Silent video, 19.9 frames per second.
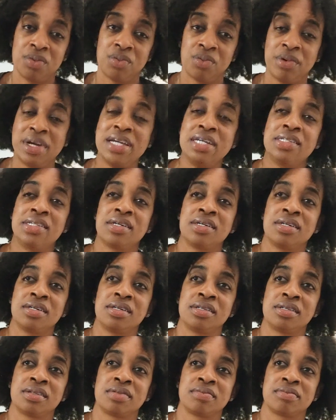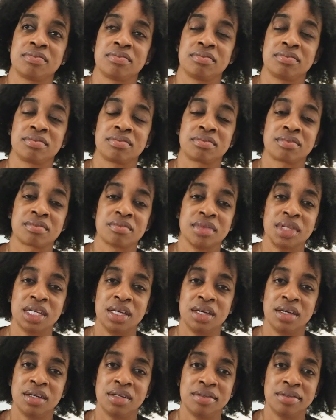raising us.
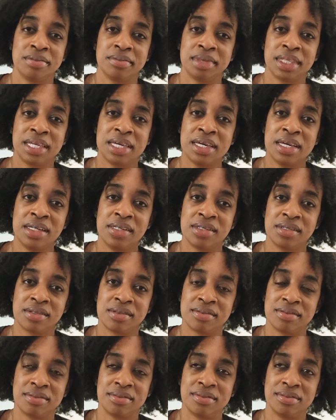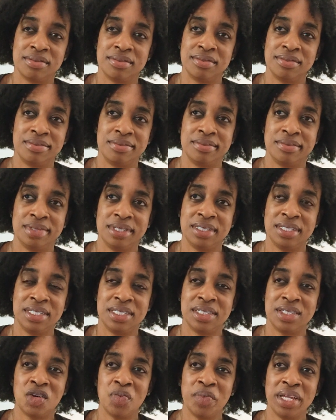Things, it's
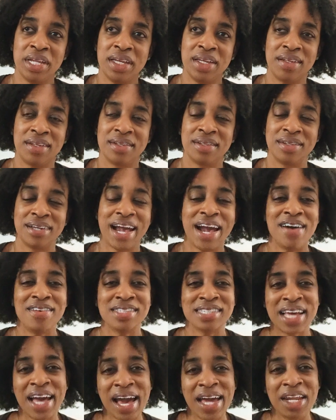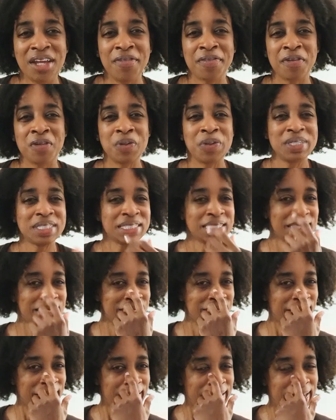just so many outside influences
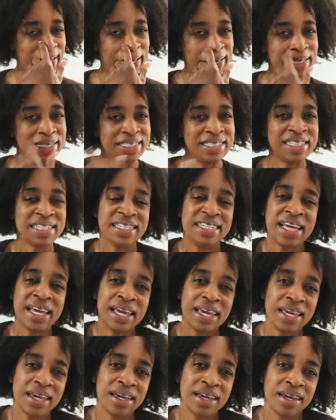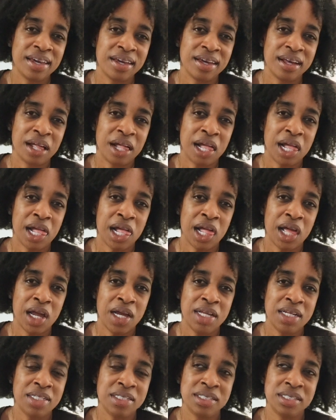today,
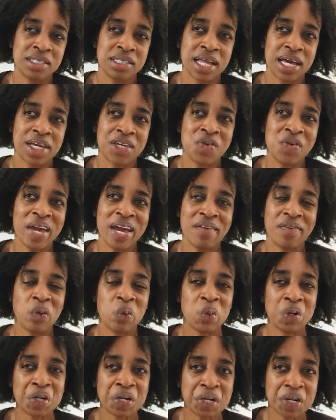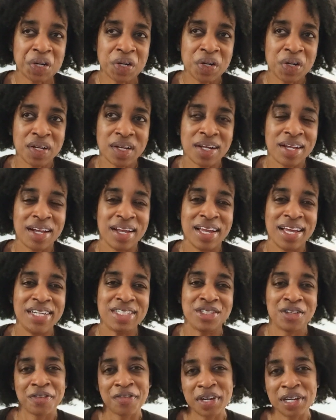and it's just like you have the world at
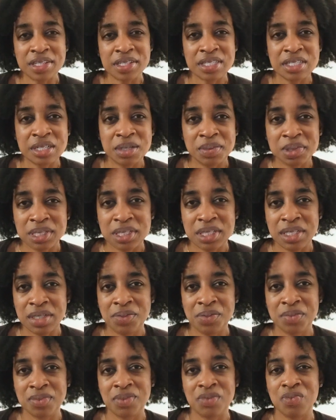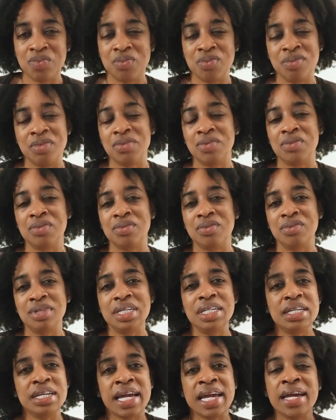your fingertips and we
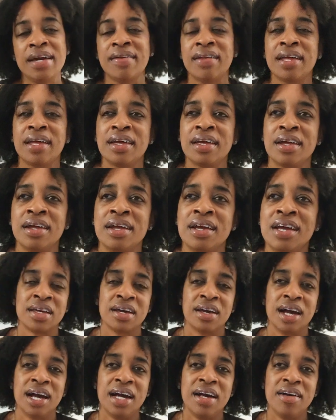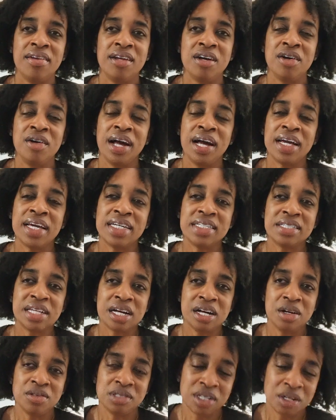didn't have that. I don't know, I guess
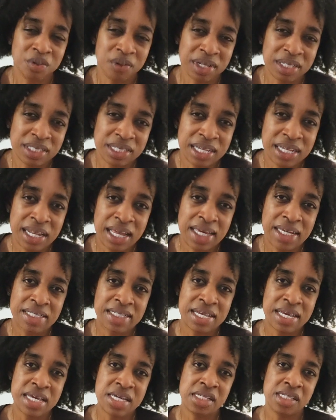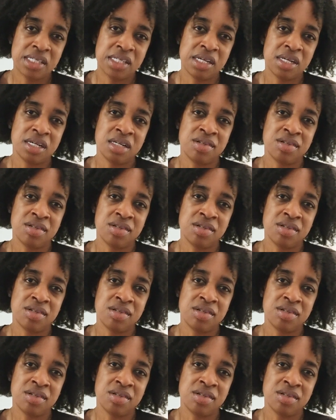I also want to say, like, it takes